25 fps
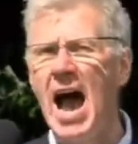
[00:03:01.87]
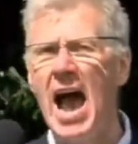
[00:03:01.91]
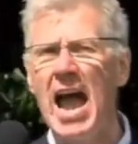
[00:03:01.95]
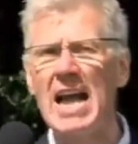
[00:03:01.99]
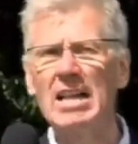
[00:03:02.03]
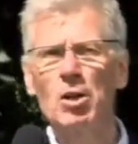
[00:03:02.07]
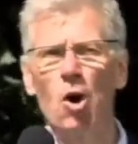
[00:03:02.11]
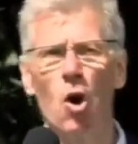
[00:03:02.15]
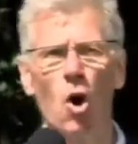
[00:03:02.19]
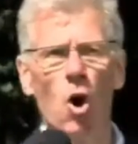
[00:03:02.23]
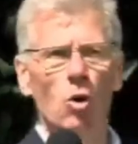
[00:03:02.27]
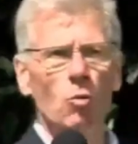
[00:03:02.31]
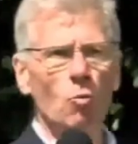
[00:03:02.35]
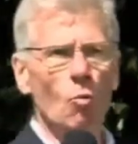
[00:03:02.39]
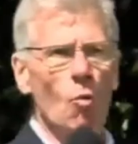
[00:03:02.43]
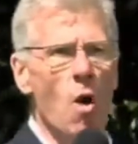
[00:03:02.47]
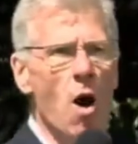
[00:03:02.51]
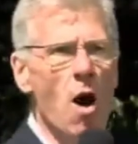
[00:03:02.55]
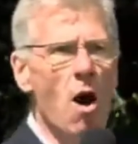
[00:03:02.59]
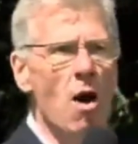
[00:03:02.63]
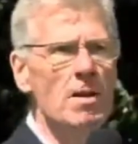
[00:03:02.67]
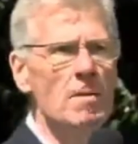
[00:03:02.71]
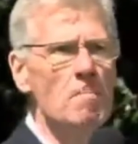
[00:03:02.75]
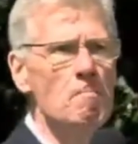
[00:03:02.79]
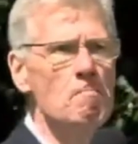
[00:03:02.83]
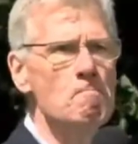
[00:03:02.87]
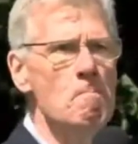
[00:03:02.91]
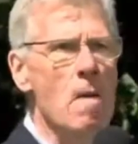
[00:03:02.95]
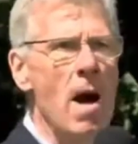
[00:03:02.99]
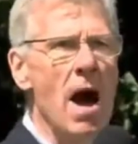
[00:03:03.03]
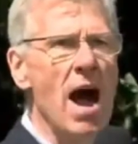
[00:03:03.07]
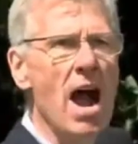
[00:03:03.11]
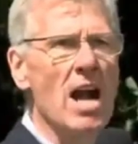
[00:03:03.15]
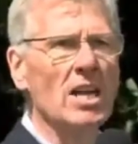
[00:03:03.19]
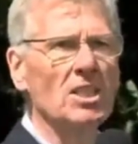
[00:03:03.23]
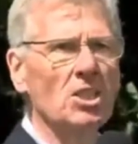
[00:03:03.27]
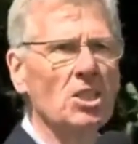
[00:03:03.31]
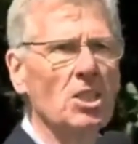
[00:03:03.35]
I don't want
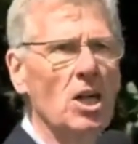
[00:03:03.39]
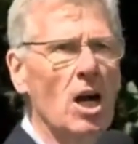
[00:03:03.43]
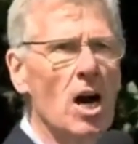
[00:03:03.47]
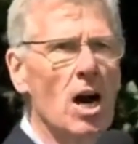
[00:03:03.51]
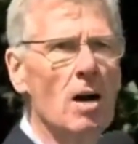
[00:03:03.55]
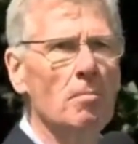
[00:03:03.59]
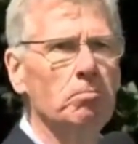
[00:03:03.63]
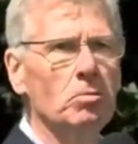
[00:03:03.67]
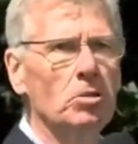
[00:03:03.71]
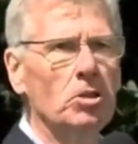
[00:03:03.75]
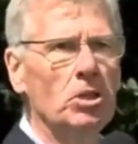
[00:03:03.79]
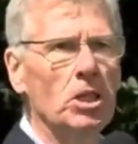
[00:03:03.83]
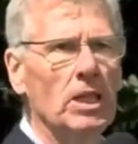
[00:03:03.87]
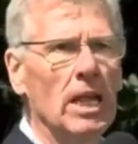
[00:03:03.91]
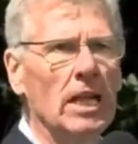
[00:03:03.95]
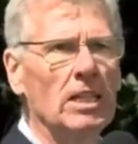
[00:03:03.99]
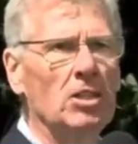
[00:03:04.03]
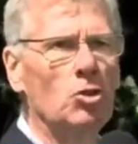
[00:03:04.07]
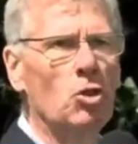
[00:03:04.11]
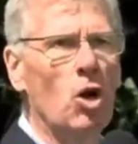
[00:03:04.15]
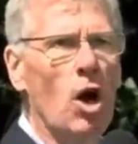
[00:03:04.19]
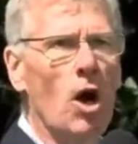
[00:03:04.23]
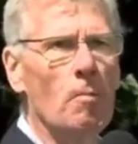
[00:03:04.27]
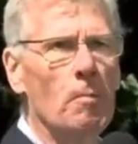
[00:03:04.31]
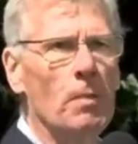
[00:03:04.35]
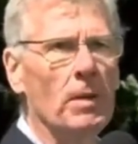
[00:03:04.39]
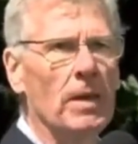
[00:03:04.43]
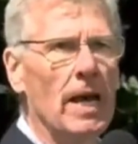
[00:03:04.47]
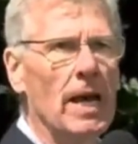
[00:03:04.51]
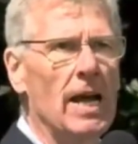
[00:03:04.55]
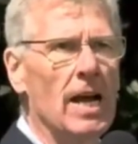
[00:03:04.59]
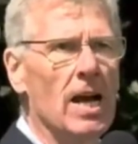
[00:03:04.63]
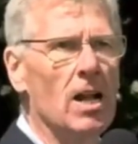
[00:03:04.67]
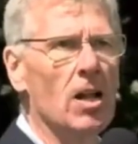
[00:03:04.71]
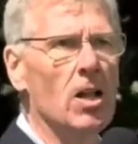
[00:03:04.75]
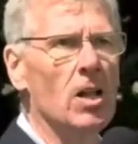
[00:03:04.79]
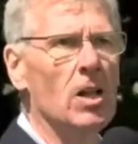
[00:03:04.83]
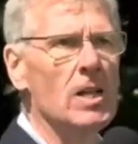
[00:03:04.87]
marched up to the top of
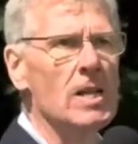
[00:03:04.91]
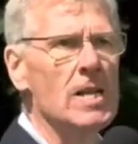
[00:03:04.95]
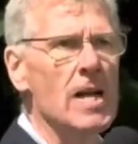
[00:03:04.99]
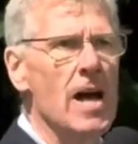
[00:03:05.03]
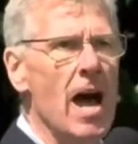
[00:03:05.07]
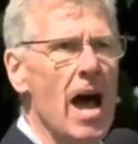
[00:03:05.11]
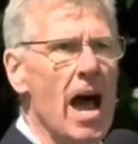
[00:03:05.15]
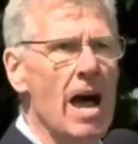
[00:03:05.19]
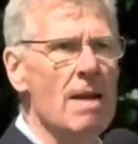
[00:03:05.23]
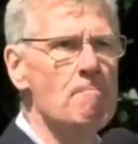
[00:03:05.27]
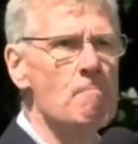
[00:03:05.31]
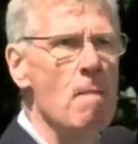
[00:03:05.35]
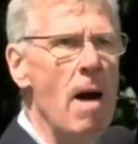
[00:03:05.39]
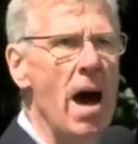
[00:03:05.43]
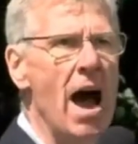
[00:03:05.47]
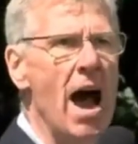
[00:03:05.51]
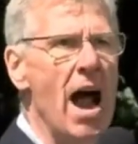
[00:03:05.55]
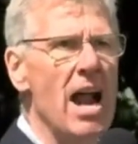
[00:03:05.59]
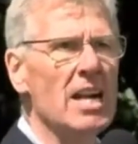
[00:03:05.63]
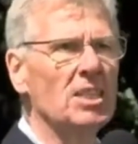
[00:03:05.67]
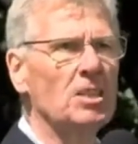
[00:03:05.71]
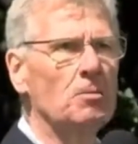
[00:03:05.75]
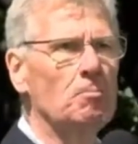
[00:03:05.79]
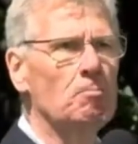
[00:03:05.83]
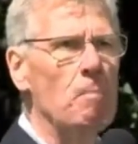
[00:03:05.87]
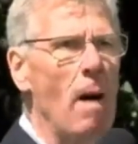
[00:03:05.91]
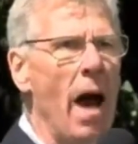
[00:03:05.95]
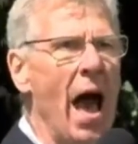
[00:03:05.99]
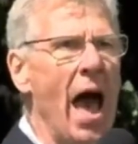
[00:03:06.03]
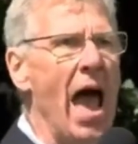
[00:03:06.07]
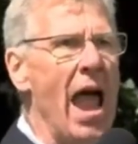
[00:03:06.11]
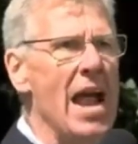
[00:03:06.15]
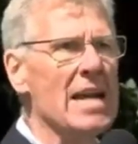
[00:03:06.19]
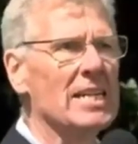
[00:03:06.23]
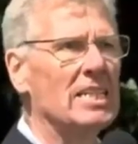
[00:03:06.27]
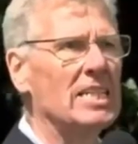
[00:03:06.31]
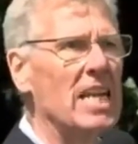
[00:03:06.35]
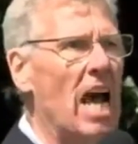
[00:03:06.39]
the hill and marched
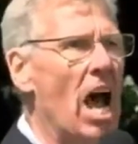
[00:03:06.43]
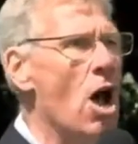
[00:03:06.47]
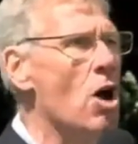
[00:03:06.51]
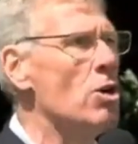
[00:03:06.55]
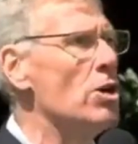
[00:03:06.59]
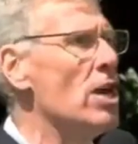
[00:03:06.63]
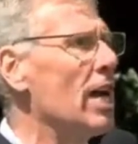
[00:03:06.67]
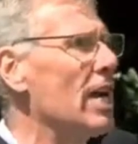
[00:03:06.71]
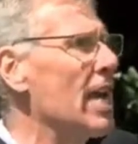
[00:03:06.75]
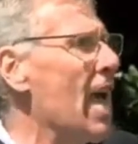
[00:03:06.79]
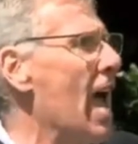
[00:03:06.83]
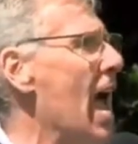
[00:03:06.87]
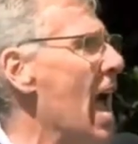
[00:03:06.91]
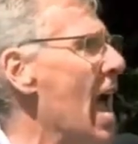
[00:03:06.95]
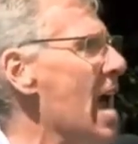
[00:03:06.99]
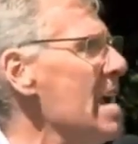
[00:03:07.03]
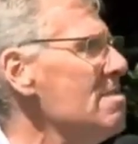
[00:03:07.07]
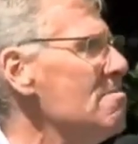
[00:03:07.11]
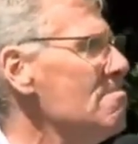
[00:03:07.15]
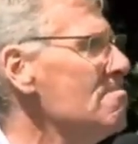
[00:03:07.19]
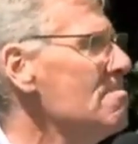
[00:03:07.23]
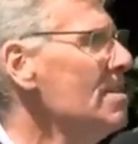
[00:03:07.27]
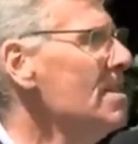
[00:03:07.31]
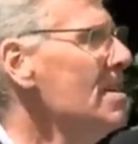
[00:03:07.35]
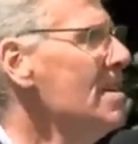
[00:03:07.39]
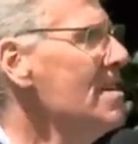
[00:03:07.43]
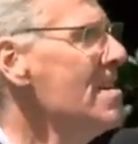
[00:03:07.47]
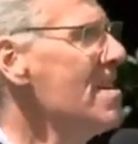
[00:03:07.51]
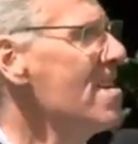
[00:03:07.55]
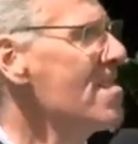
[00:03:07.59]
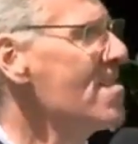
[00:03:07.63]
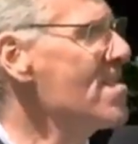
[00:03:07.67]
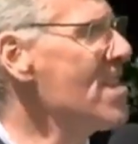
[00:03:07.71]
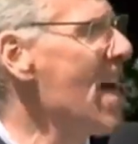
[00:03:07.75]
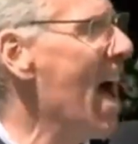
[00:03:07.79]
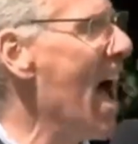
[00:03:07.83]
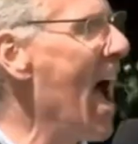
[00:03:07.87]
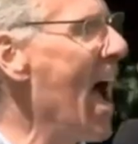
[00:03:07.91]
back down again.
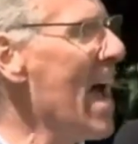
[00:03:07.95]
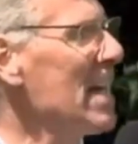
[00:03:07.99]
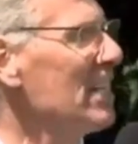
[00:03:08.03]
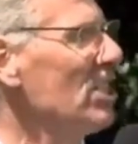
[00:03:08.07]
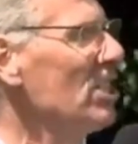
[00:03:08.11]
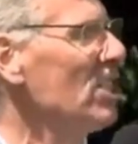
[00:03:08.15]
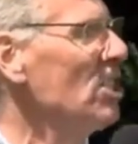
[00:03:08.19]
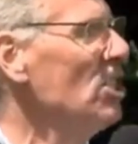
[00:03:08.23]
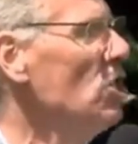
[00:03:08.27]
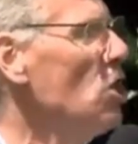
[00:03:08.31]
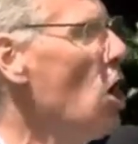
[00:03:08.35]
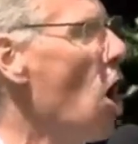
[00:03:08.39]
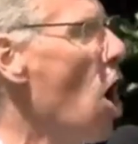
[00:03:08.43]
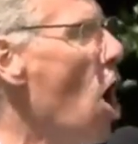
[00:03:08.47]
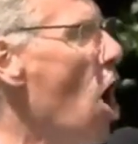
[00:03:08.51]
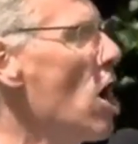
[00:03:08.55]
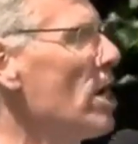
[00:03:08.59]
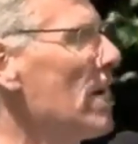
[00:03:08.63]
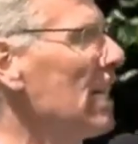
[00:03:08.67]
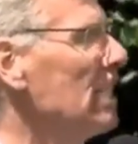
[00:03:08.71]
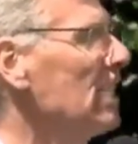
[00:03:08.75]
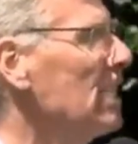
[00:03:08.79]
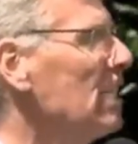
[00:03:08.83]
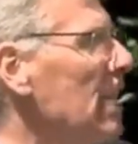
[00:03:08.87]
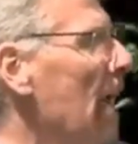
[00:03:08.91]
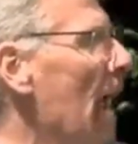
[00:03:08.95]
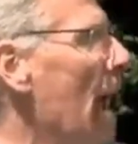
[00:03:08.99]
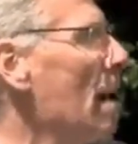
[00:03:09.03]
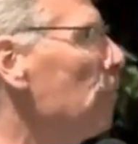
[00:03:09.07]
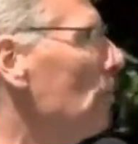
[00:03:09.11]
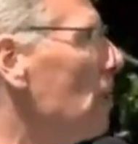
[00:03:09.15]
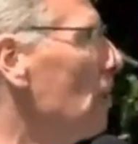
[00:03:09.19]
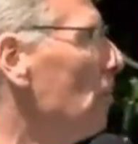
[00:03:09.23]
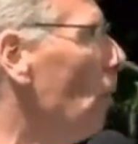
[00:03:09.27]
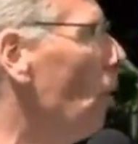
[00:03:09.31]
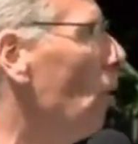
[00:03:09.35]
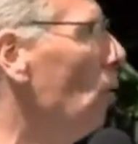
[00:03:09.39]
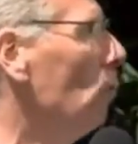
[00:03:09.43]
That's not
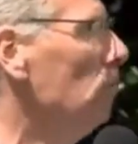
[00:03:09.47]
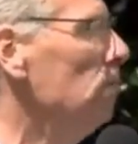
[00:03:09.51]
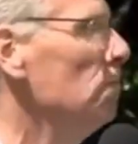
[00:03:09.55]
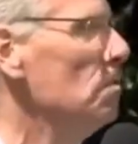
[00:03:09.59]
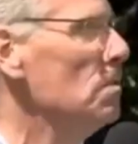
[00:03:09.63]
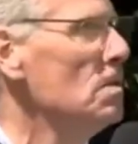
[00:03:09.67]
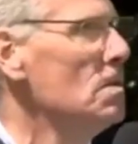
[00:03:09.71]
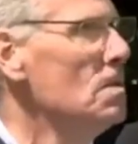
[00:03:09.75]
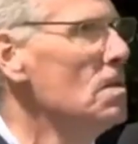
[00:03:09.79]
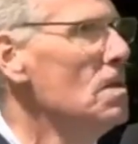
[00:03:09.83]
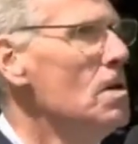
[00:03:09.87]
acceptable.